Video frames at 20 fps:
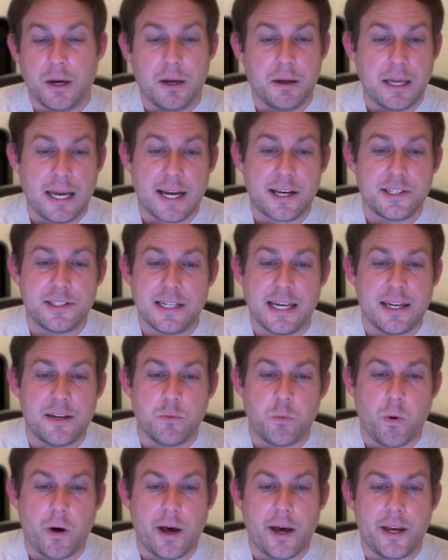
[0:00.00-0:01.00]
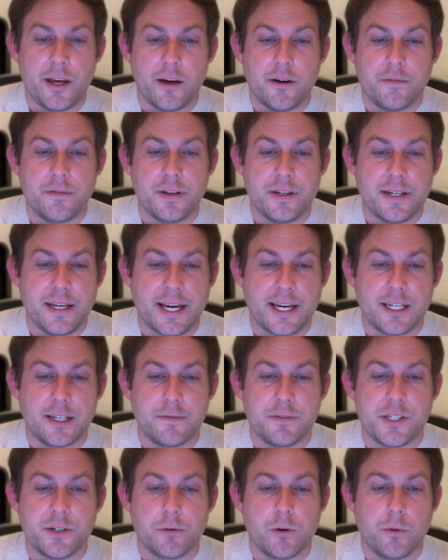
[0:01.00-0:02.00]
x and y of
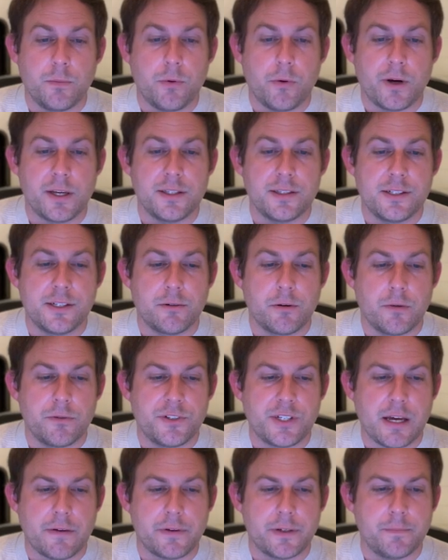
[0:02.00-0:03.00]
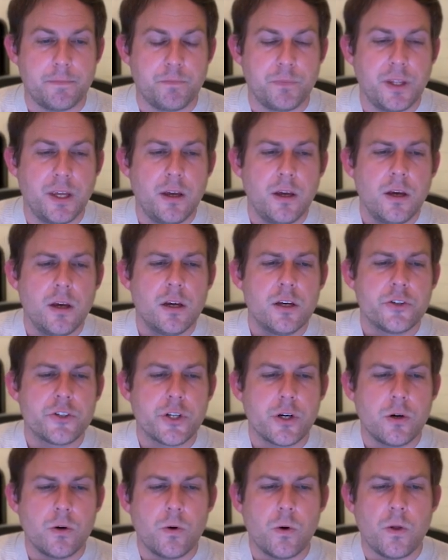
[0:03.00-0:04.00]
negative 0.07.
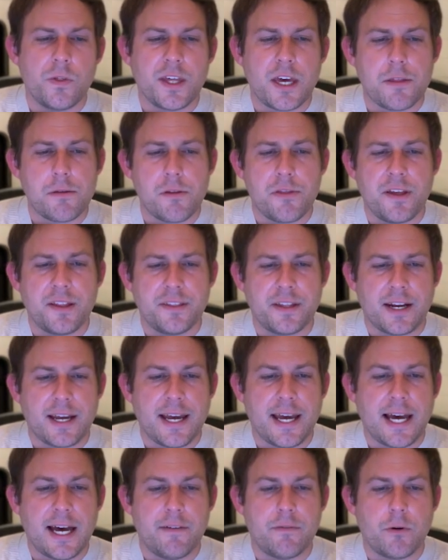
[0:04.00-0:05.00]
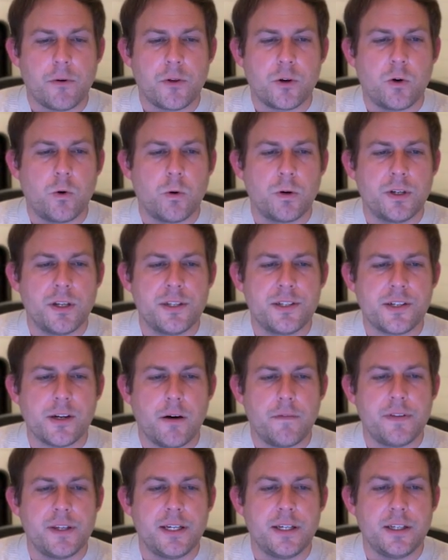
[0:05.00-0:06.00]
So the other thing that I have are the coordinates
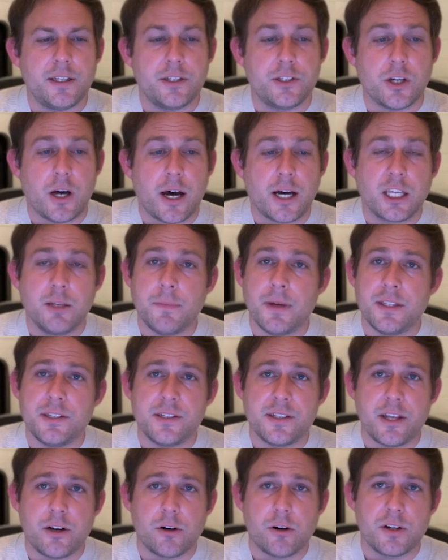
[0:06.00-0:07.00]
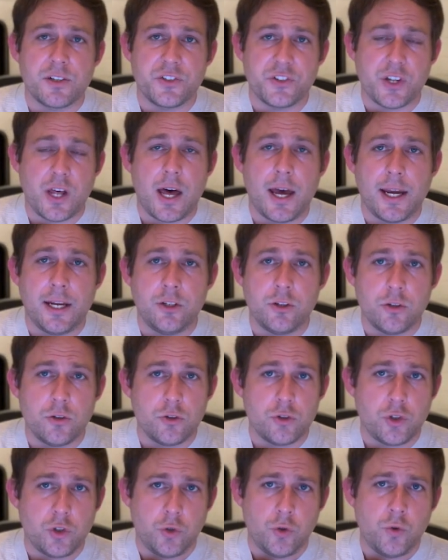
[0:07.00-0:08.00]
of the documents that are assigned
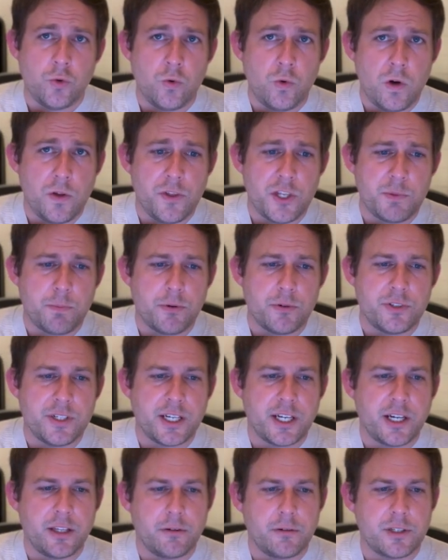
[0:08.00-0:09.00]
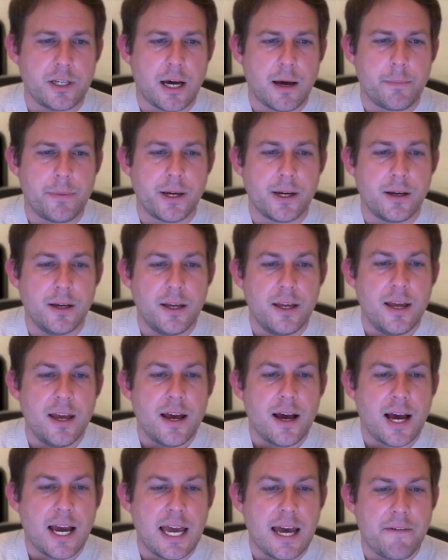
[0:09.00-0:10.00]
to this particular topic.
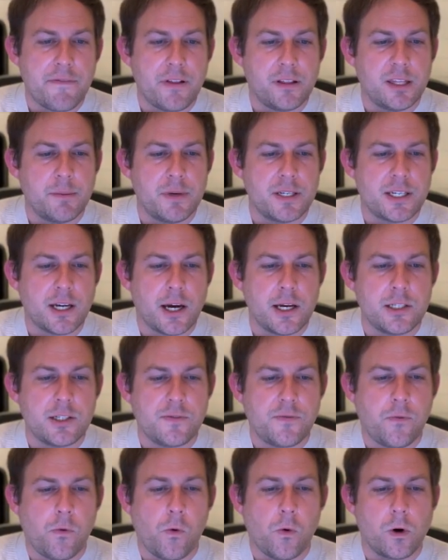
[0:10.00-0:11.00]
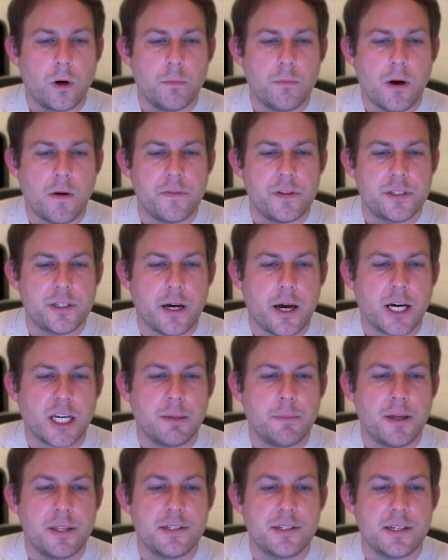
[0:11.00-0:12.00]
I have the lemmatized form of the
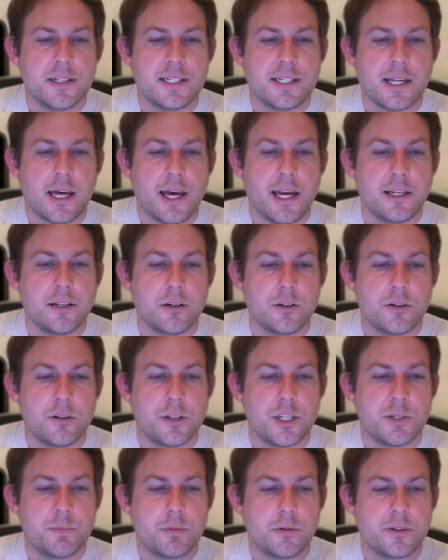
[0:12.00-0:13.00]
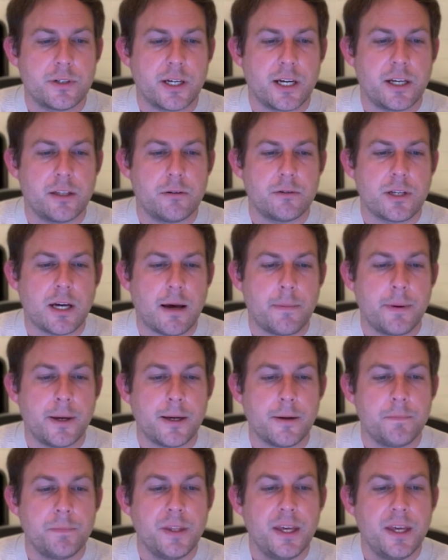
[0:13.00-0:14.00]
documents assigned to this particular
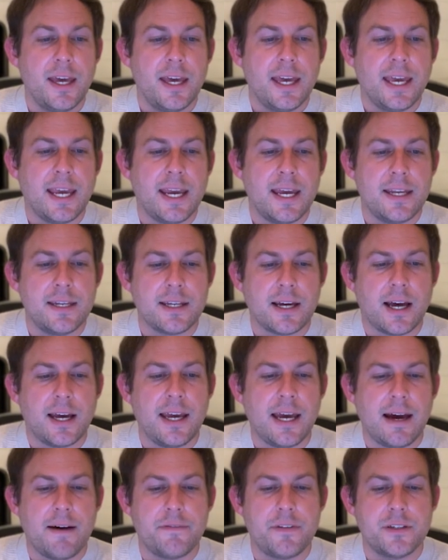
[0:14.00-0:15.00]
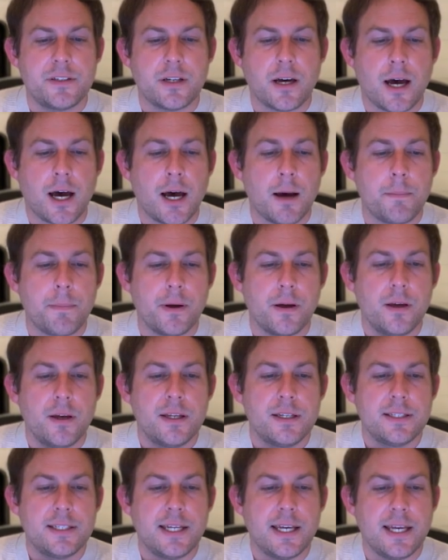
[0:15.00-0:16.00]
topic, and I have the top
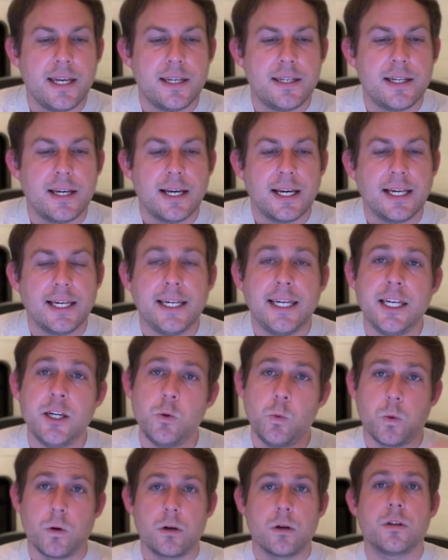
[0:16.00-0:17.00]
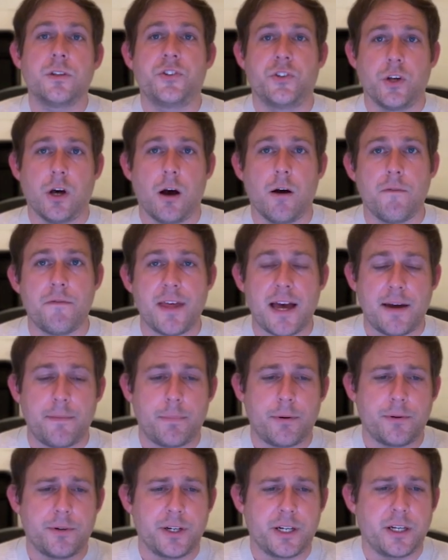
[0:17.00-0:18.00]
10 keywords of that
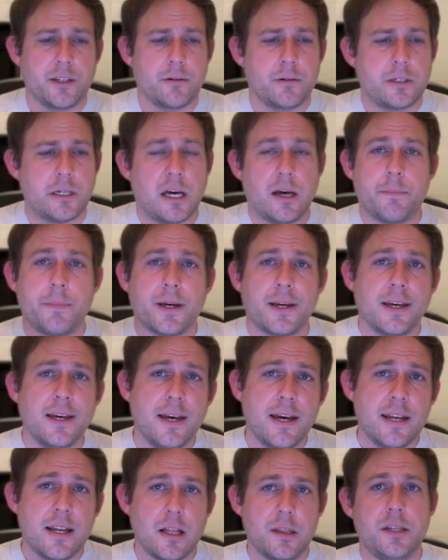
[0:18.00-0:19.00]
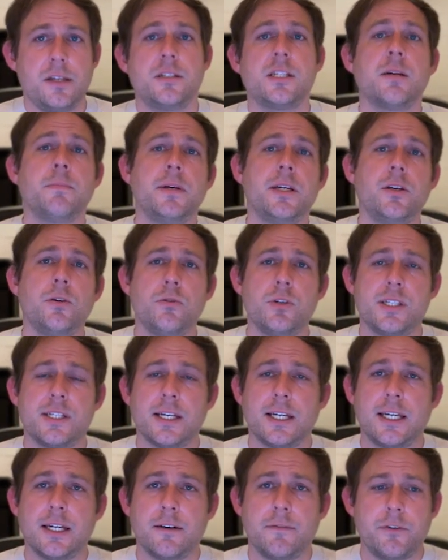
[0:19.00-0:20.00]
particular topic. Now these can be used to
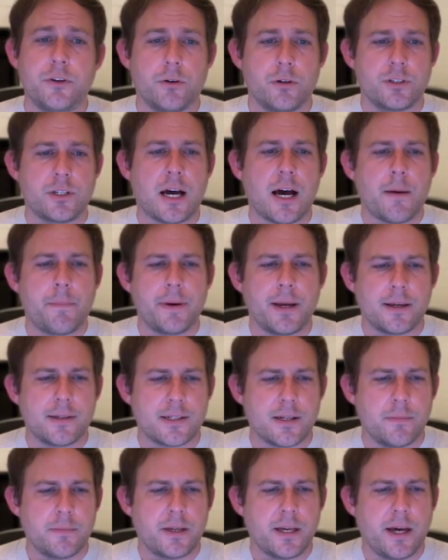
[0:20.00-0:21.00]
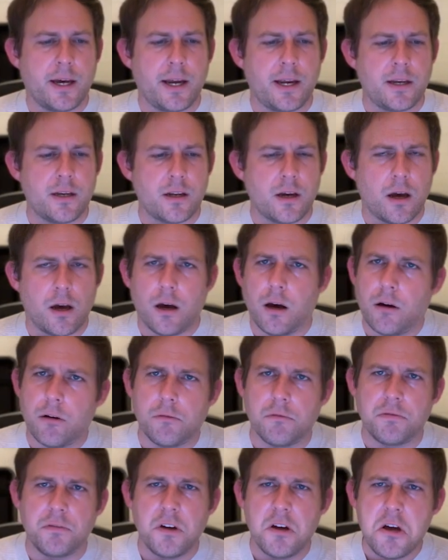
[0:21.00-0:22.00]
give your topic some kind
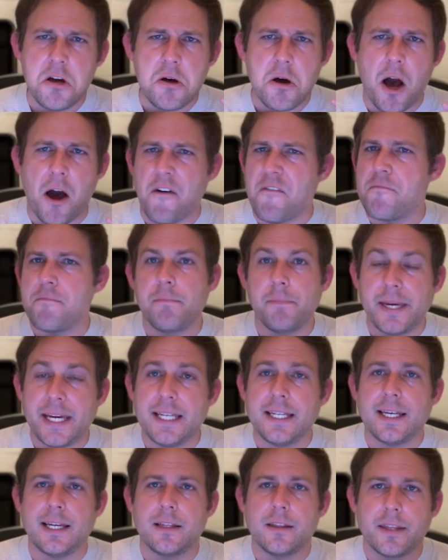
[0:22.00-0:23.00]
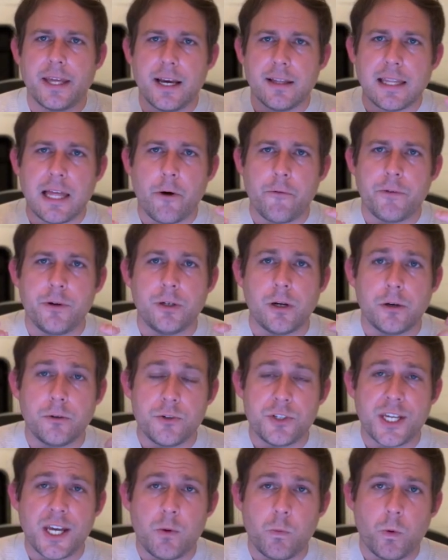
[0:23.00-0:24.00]
of of meaning. They allow for you to
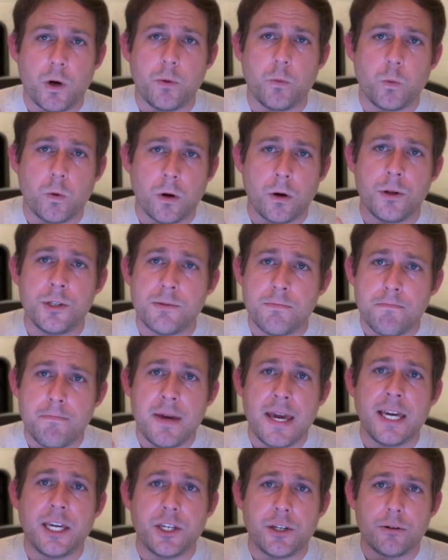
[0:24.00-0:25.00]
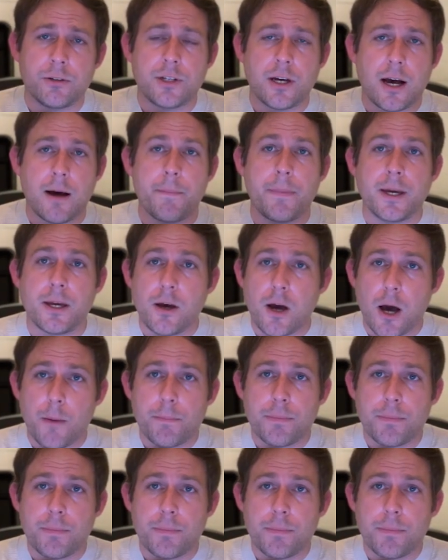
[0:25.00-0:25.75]
understand what words make your topic a